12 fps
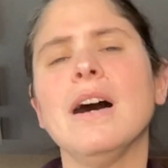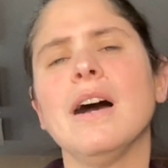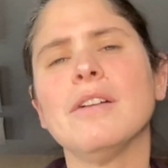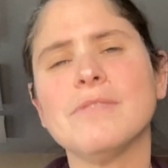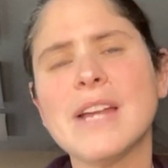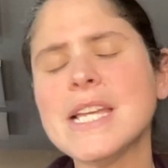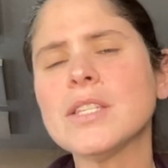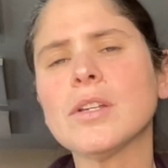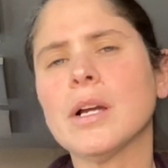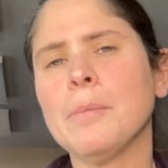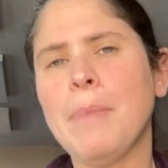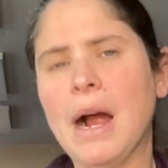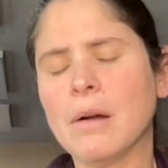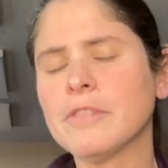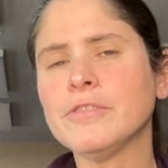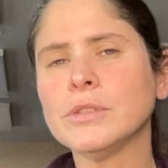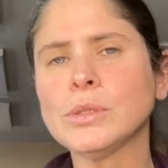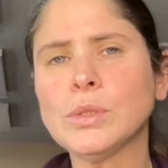Arrays are a
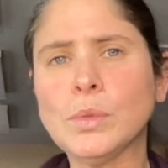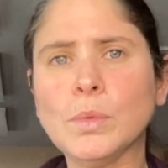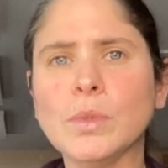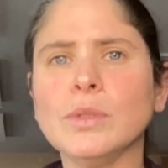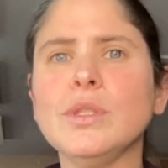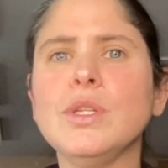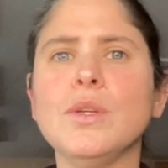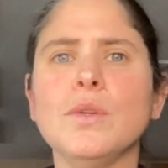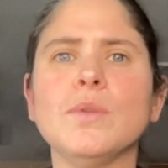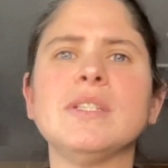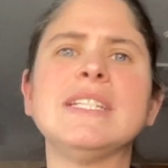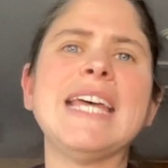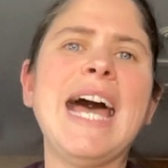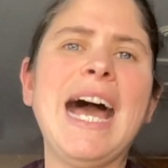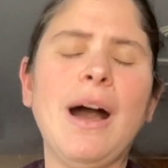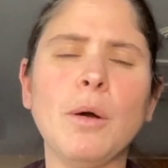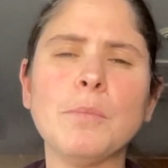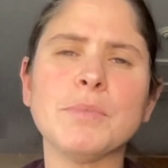powerful tool used to
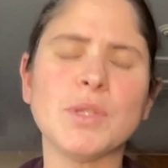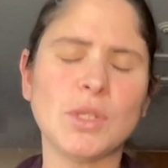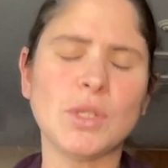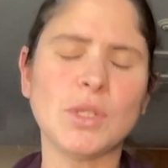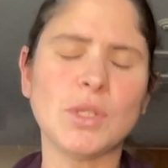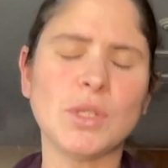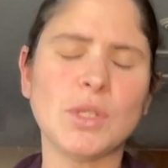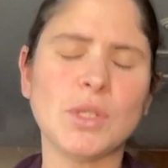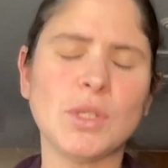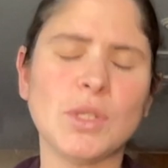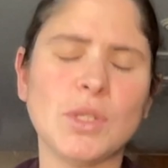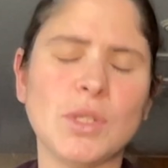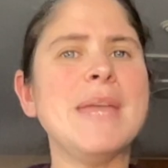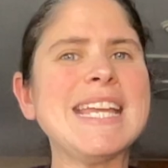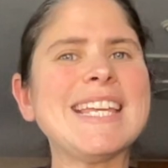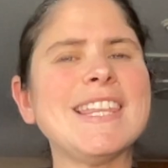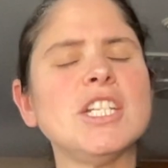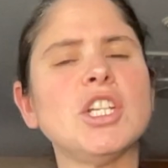help students
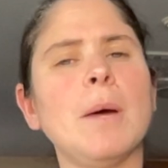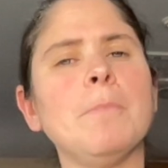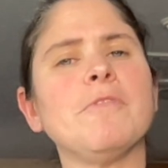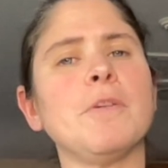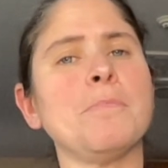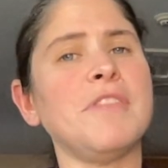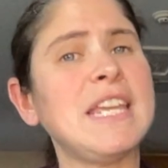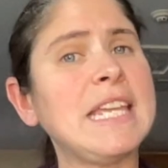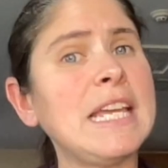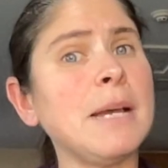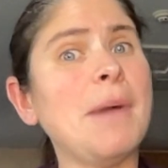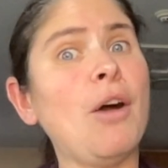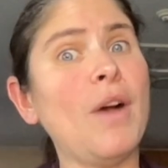make the jump from thinking about